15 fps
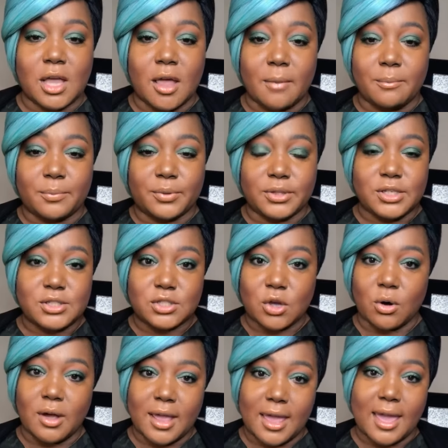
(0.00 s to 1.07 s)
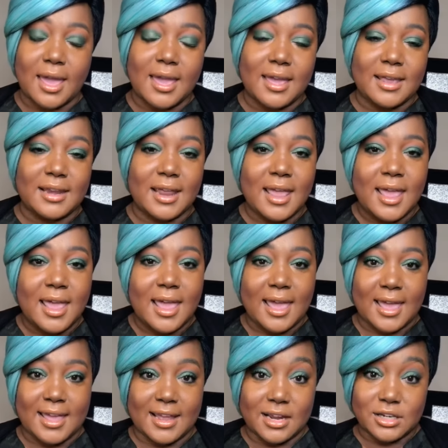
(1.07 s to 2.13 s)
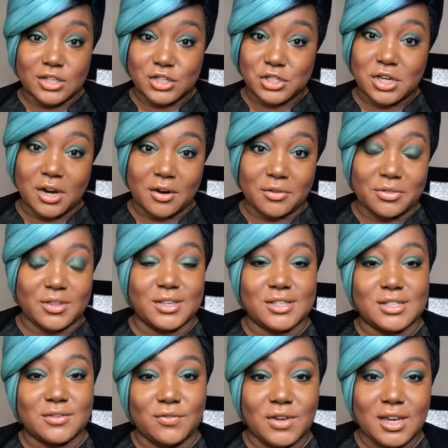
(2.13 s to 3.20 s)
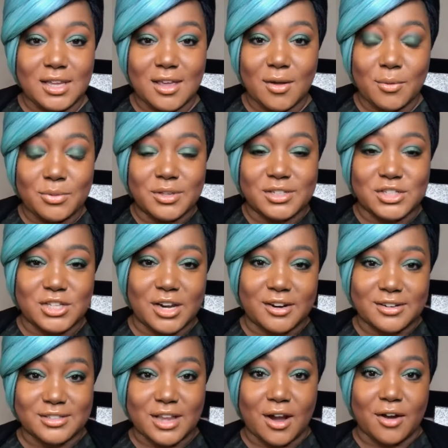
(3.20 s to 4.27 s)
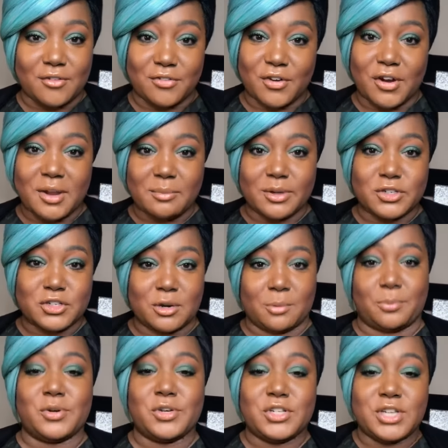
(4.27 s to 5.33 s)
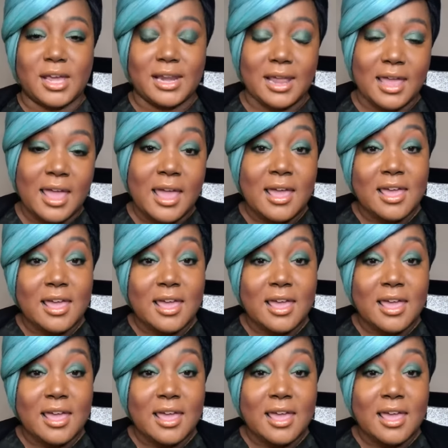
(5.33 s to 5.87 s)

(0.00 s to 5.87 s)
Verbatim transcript: Um, please go ahead and share this video. The shares are very much appreciated.